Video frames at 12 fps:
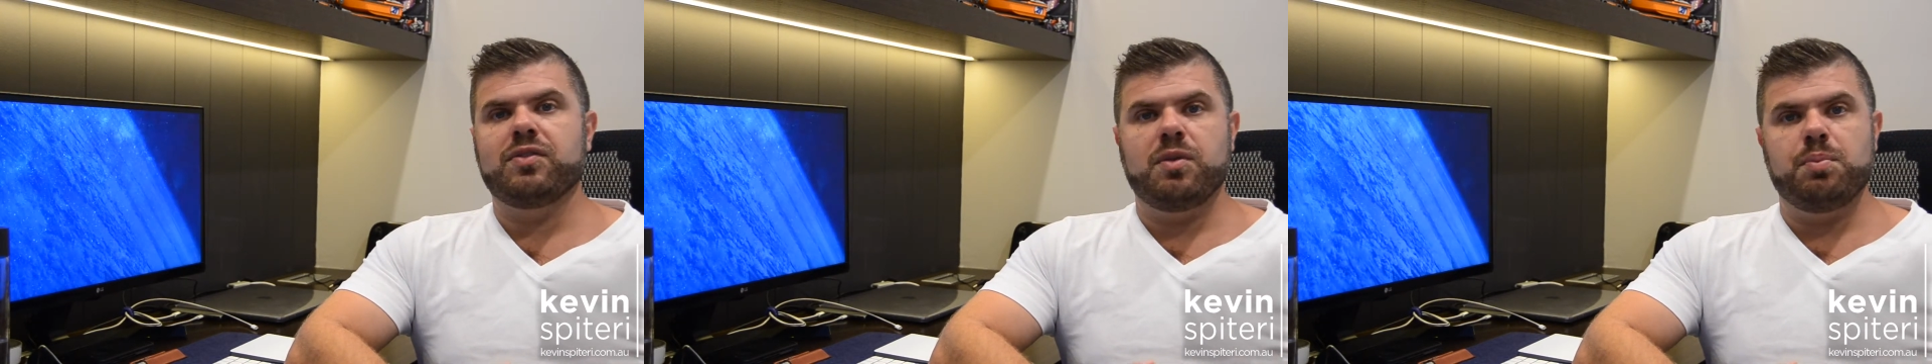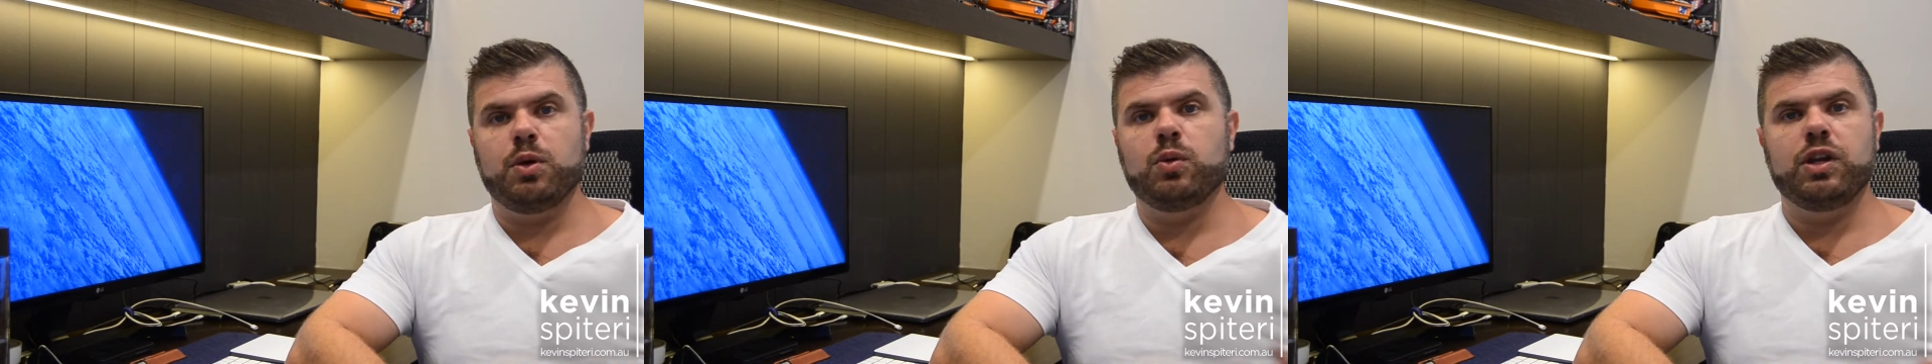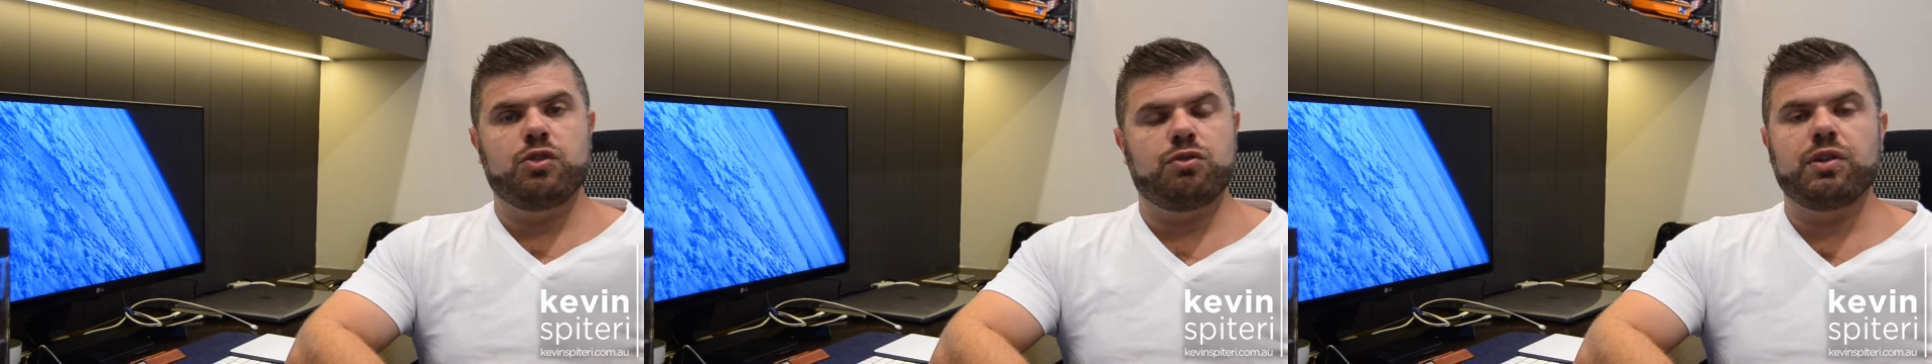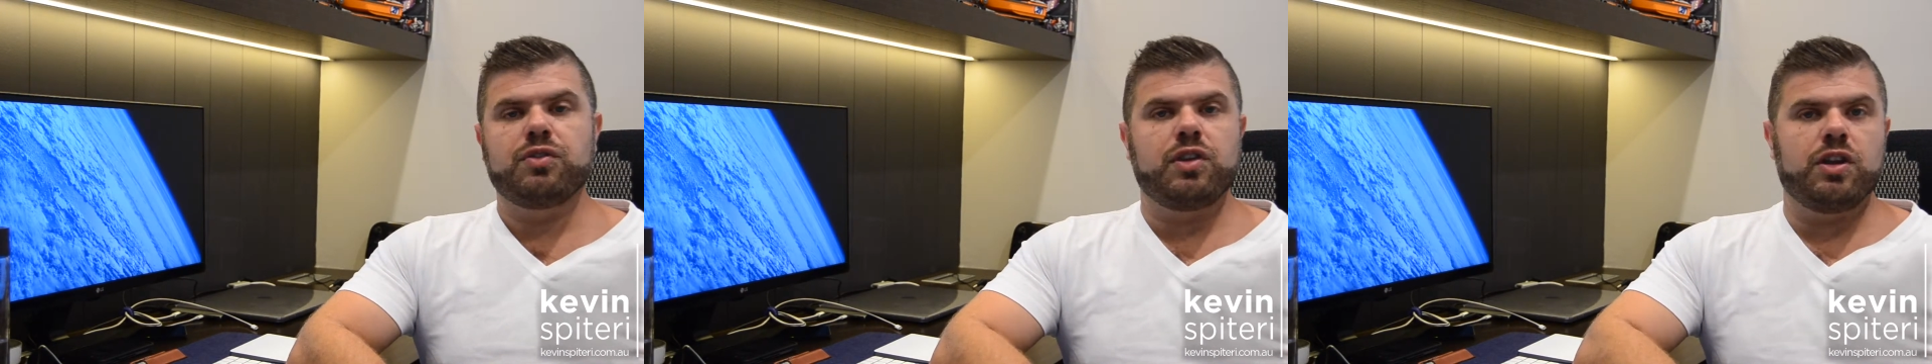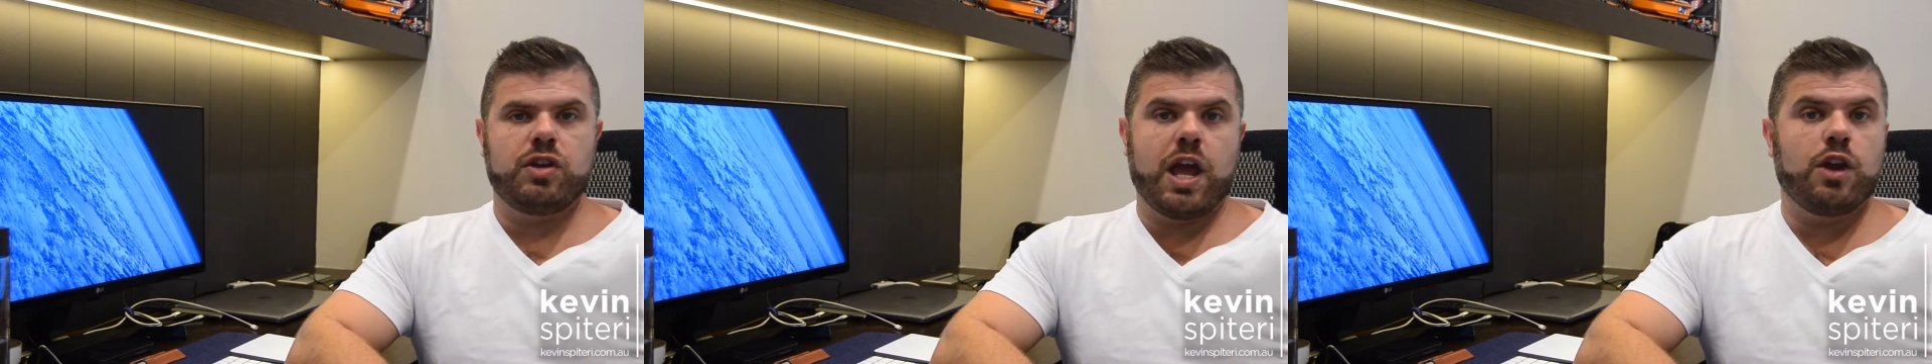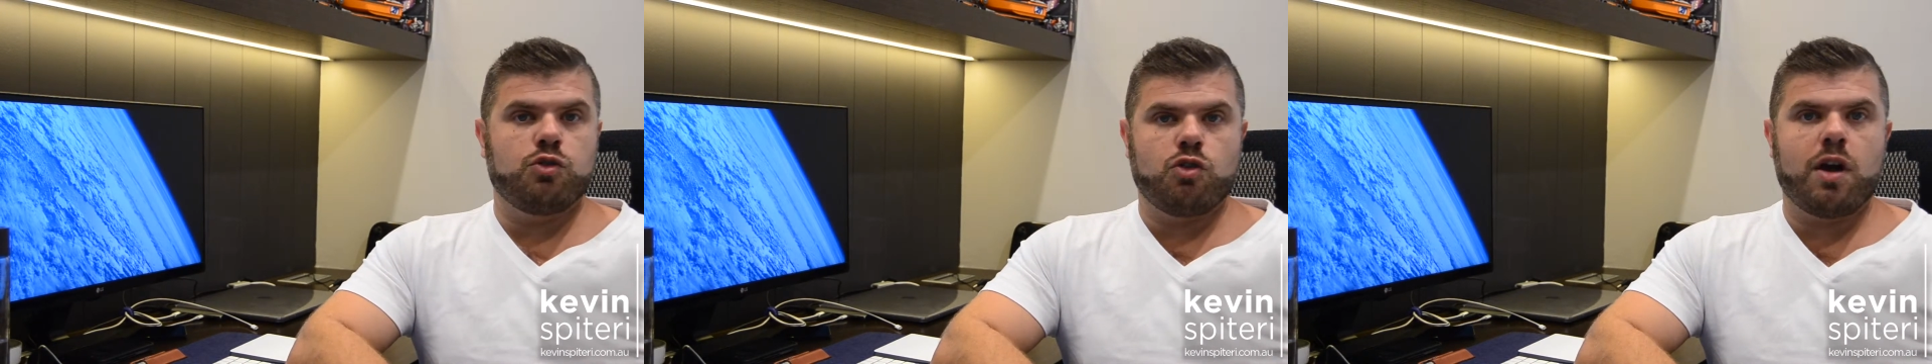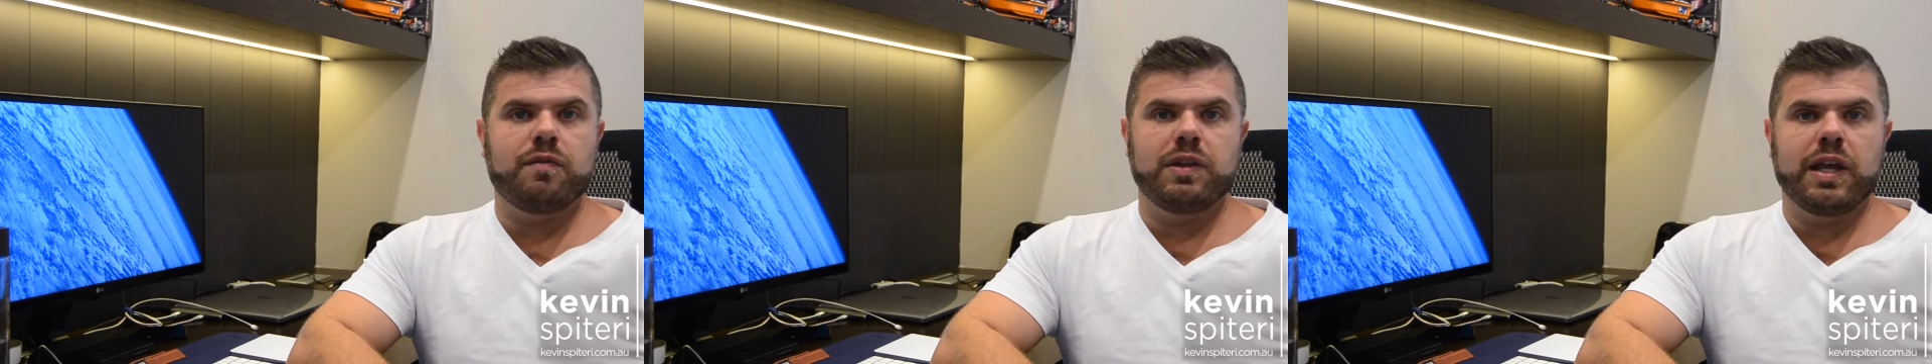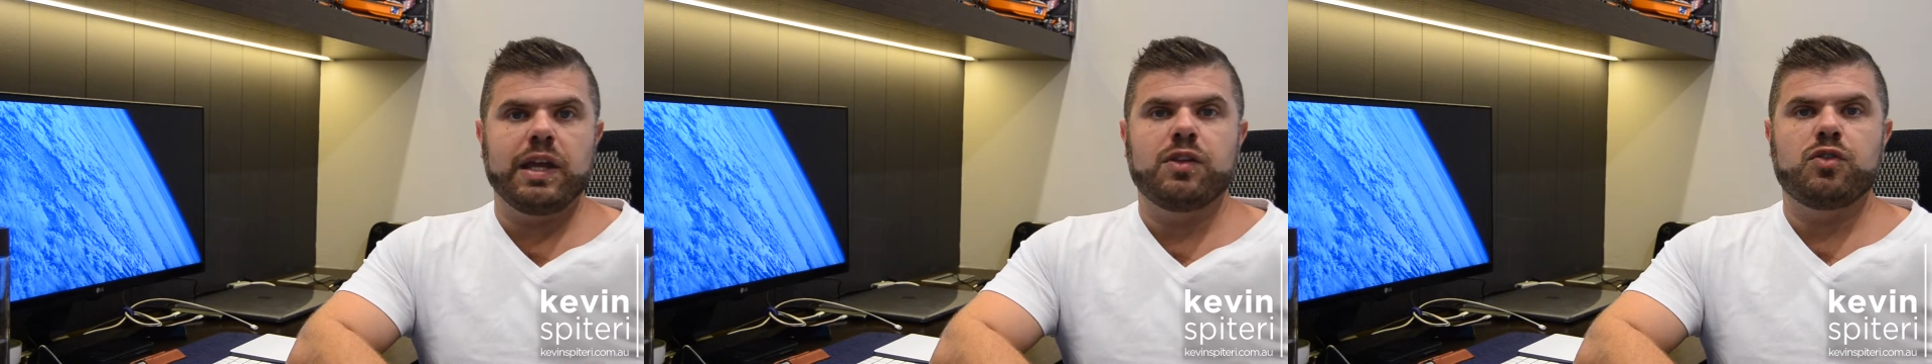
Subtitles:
to build interest and drive leads.